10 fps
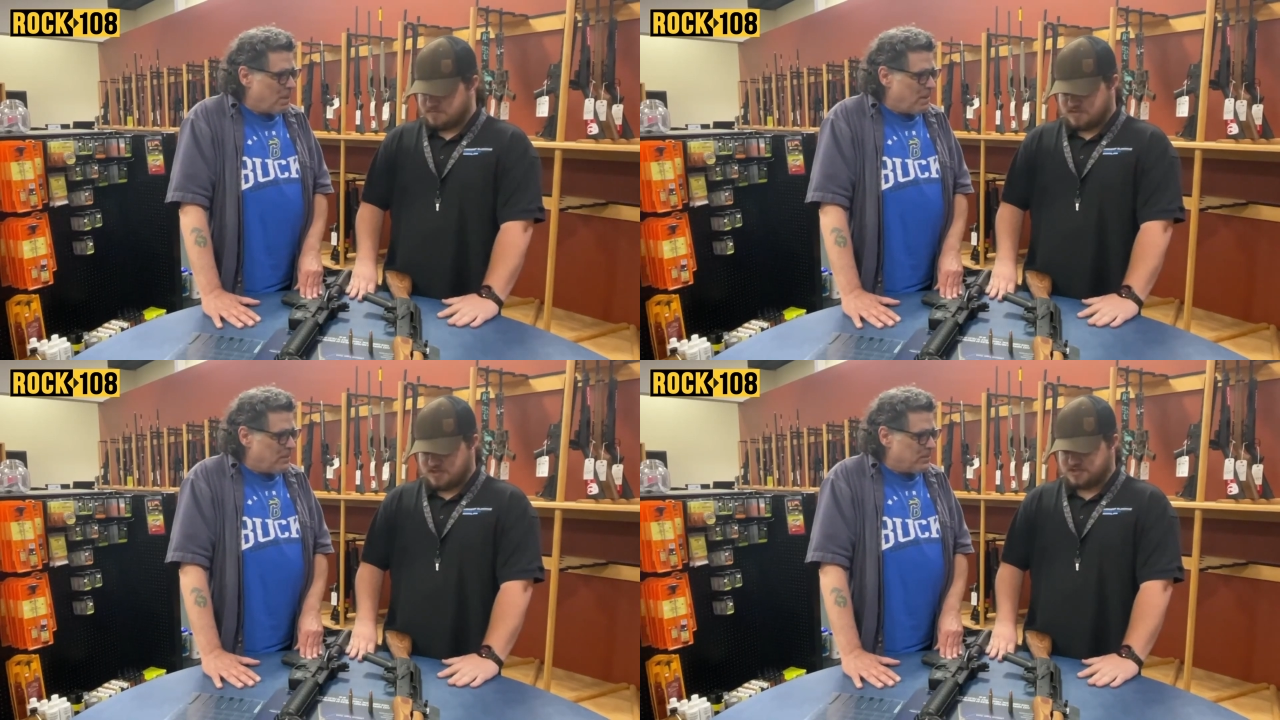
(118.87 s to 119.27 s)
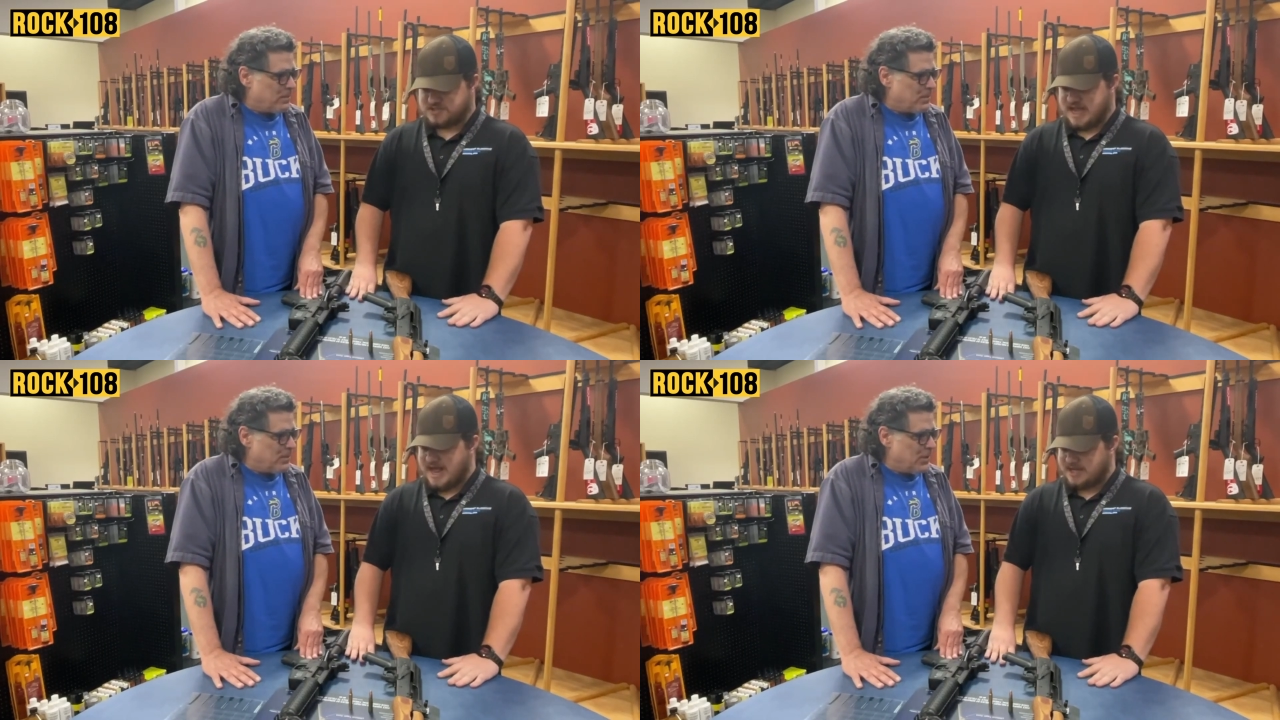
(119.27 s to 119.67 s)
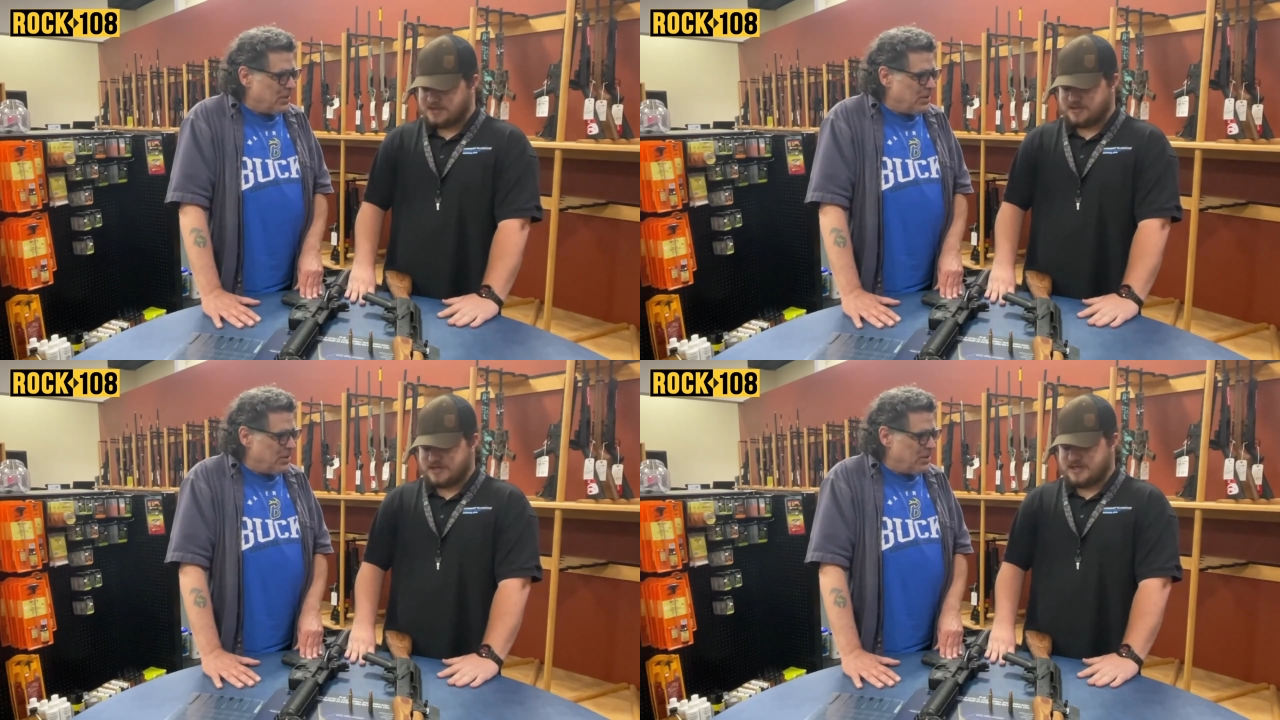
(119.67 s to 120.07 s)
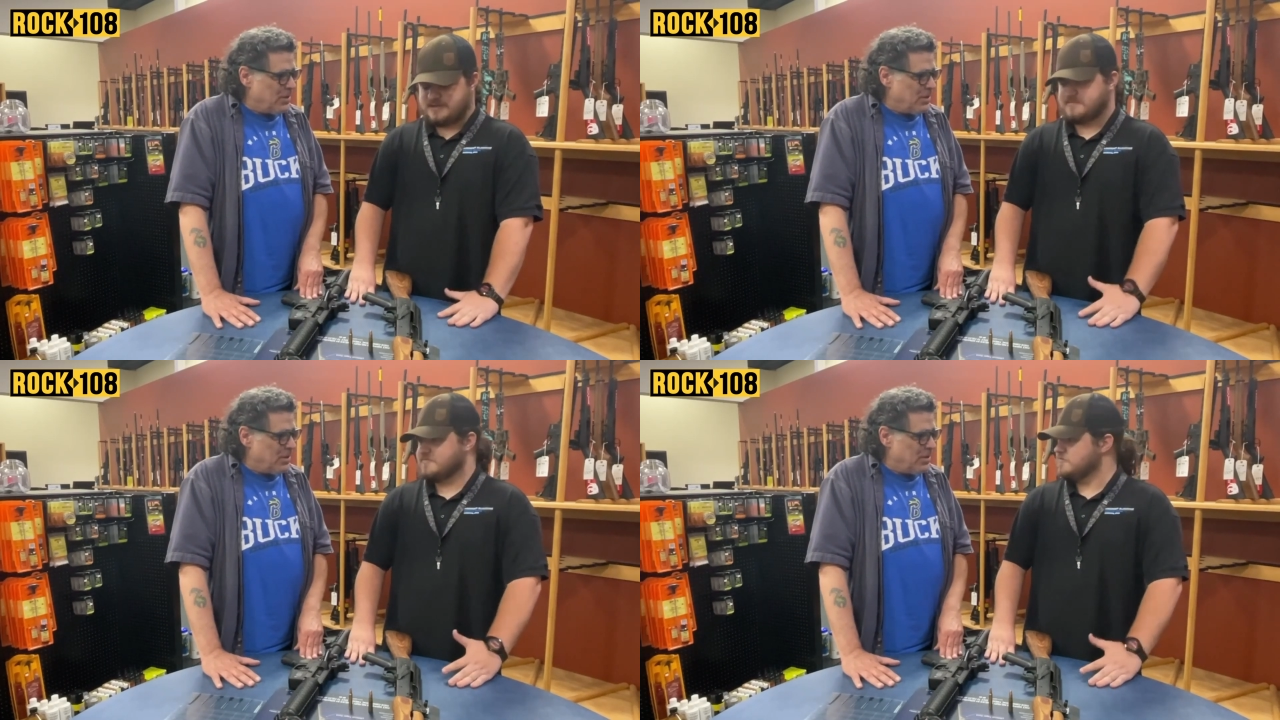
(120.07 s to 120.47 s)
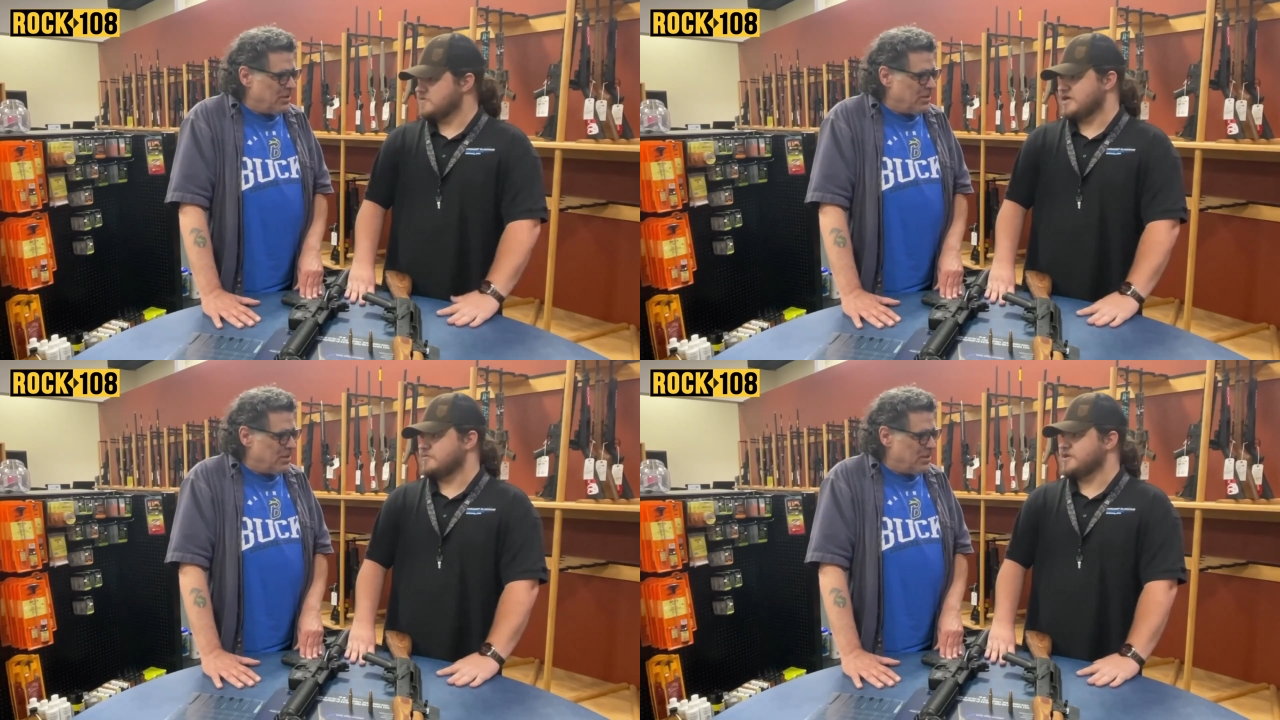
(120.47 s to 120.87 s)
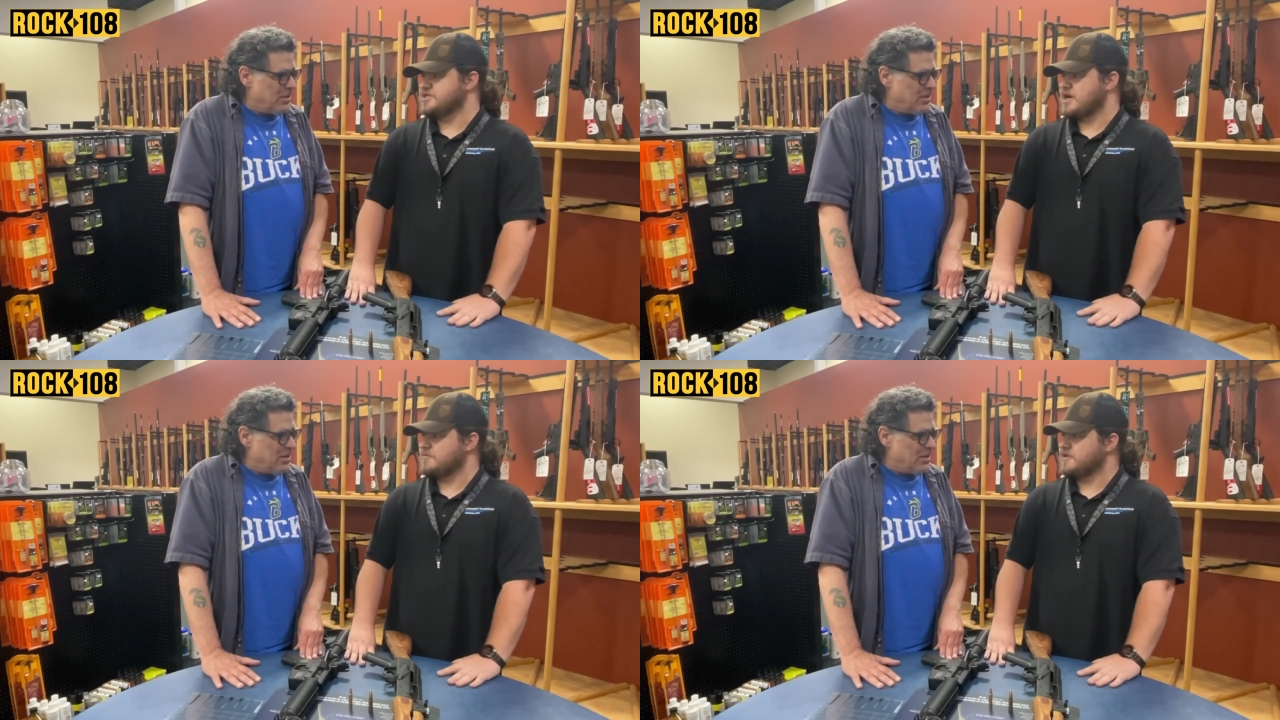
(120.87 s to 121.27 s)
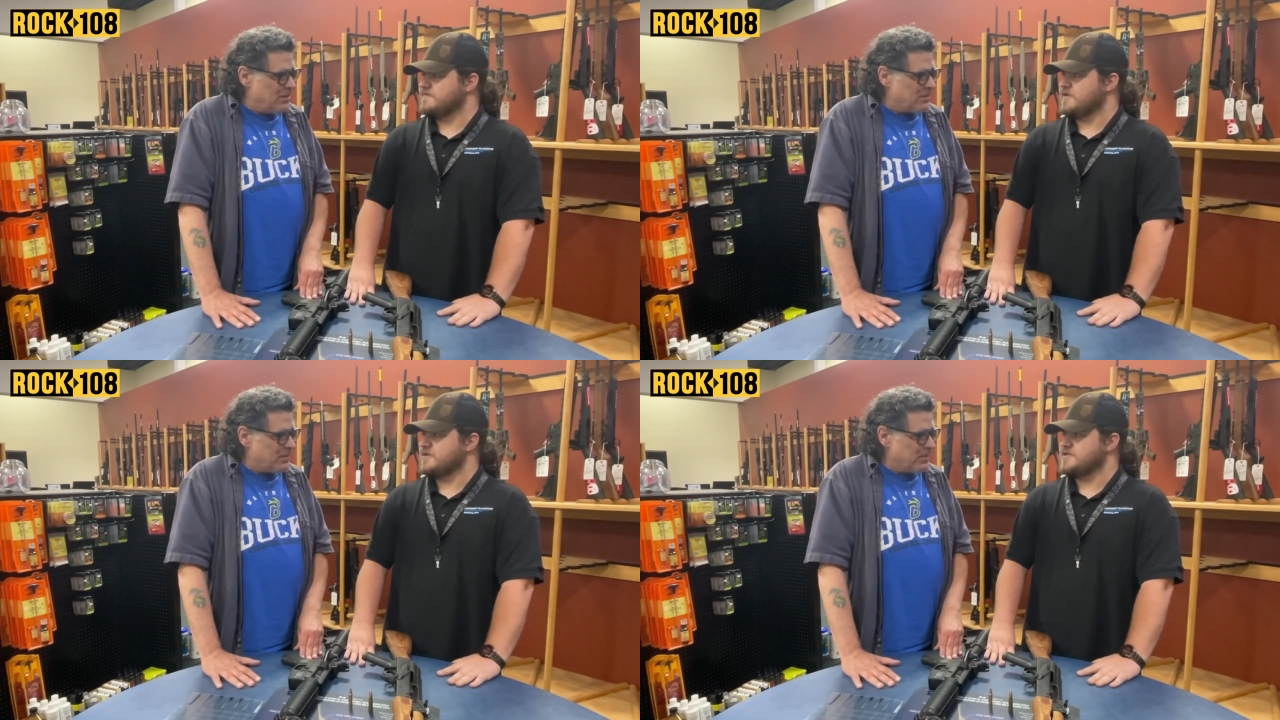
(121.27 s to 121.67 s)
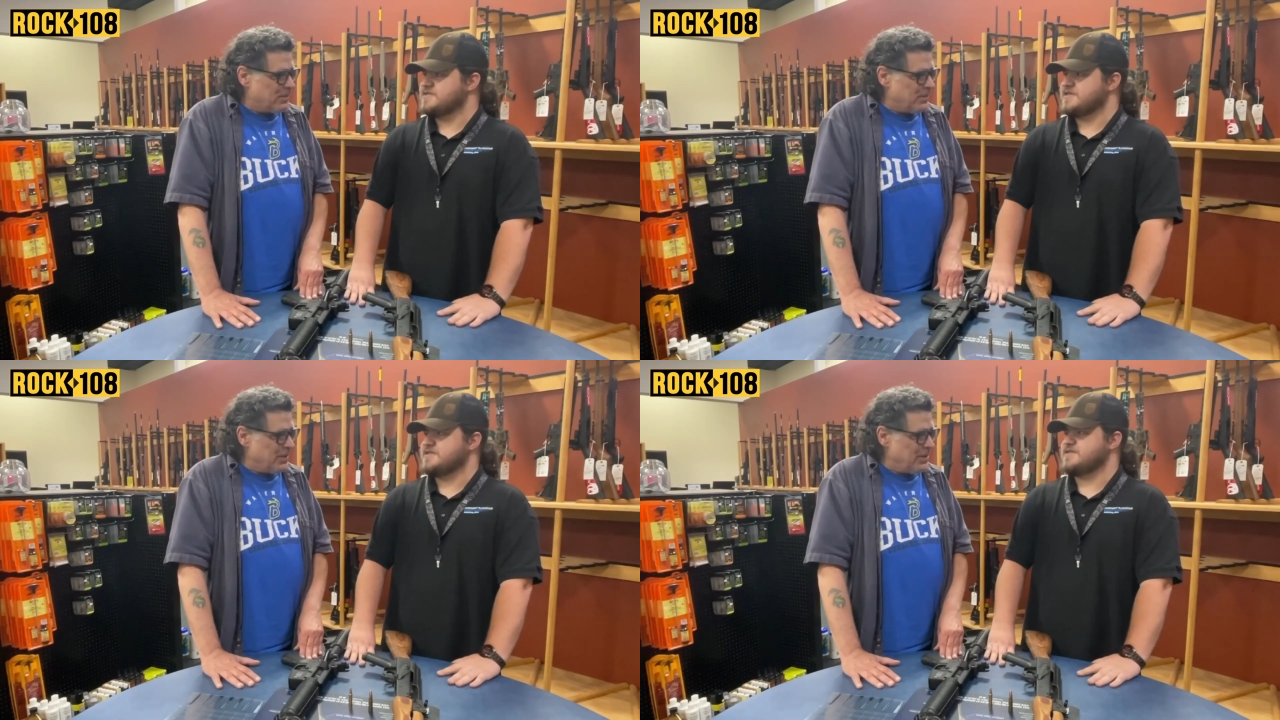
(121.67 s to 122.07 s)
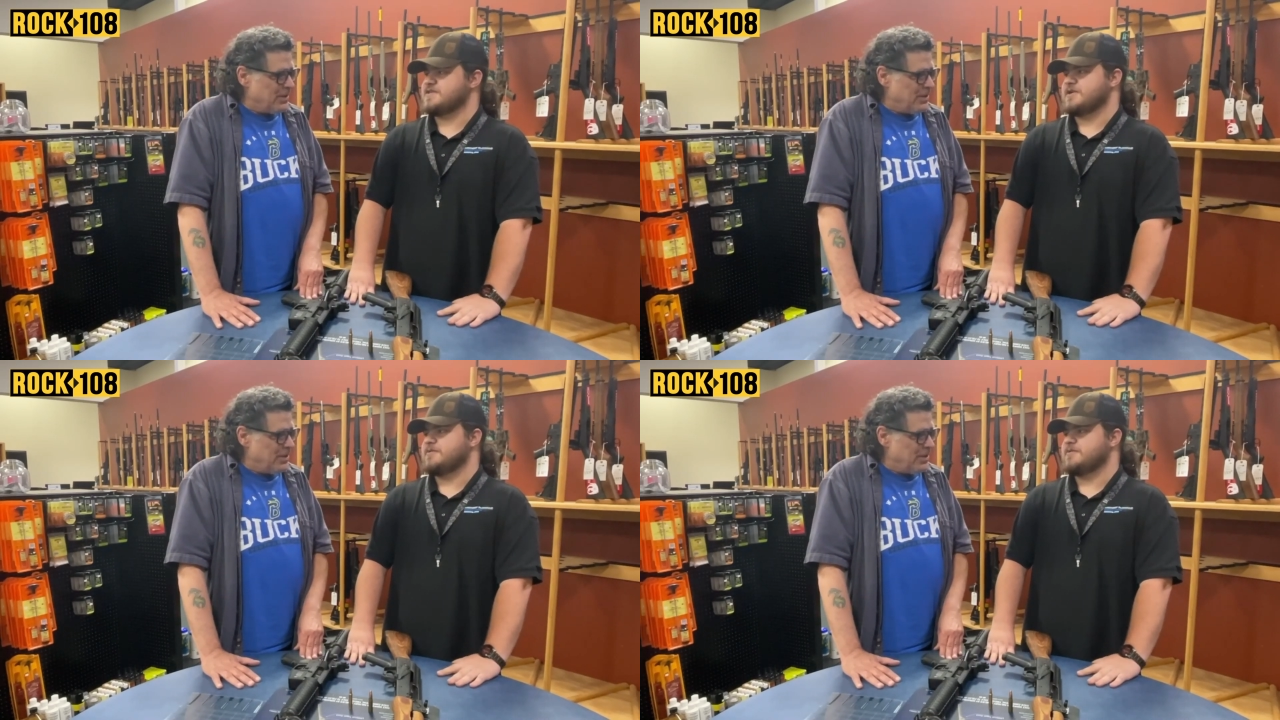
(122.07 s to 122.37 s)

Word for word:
Speaker 1: they're just accurate. They can reach out pretty far distance, so.